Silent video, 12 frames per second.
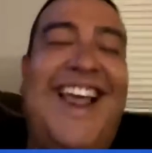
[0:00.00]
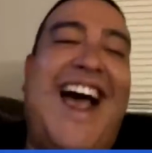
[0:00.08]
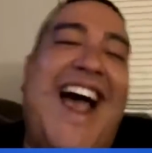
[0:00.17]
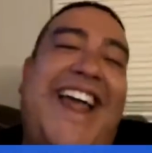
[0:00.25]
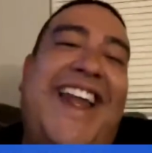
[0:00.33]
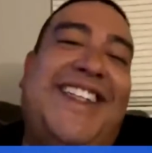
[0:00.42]
All
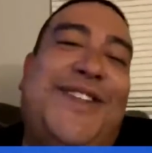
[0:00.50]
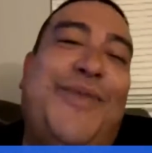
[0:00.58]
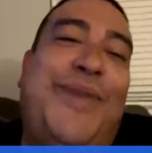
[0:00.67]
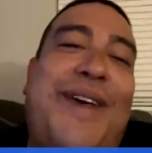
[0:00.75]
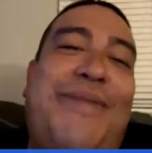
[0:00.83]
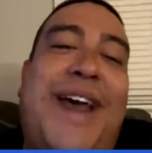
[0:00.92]
right, that's a
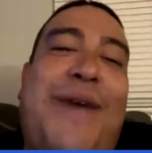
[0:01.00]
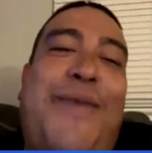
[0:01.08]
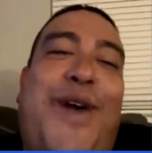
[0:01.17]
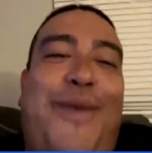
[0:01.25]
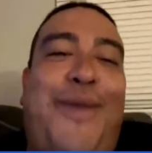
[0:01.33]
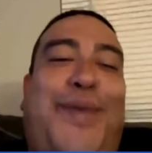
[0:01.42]
bet, man. I'm
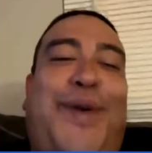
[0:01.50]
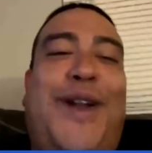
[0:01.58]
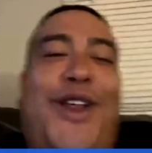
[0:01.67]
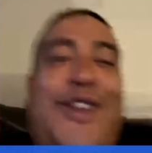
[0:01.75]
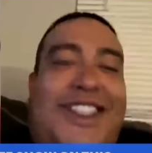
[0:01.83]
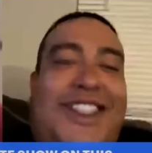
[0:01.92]
gonna put
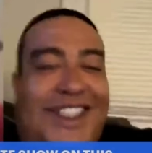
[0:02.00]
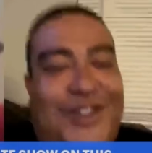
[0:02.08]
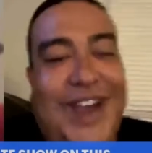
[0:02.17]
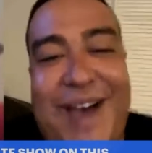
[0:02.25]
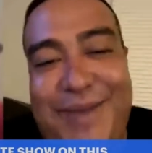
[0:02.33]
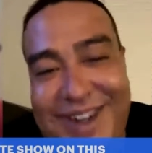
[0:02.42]
on the
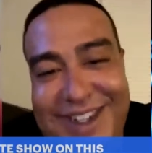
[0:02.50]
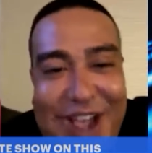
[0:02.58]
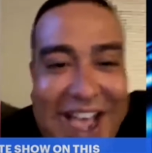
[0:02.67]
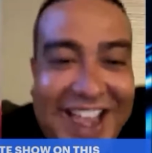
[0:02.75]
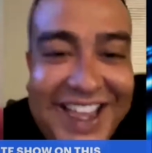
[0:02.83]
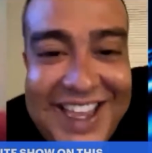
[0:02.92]
subscriber so
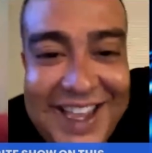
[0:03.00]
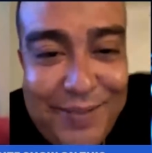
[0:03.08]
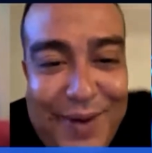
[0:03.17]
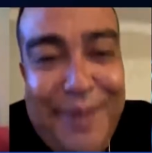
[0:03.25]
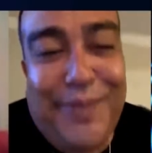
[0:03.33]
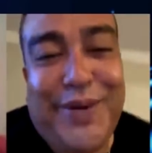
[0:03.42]
I can
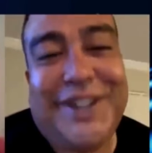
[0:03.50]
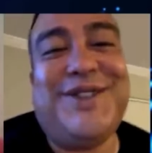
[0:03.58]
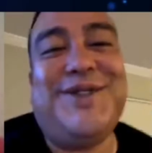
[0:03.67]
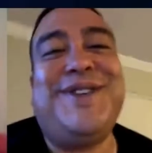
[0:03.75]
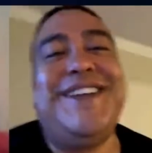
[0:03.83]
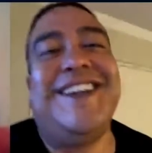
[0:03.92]
keep up with you.